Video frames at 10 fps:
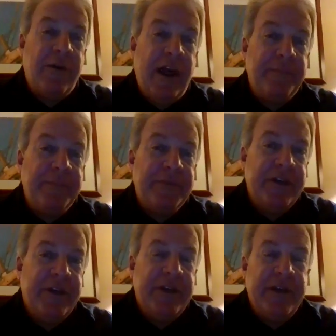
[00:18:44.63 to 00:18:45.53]

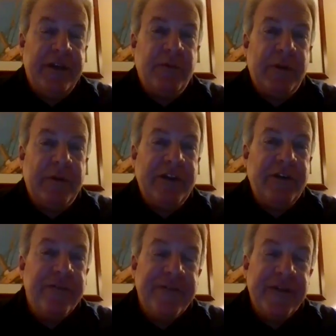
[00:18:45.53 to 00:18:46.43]
wraps is one of my
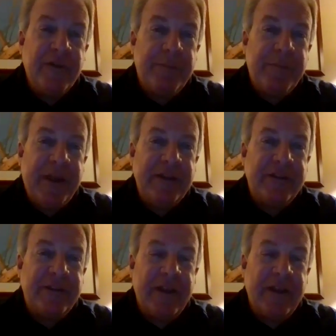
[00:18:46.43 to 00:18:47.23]
new favorite baits.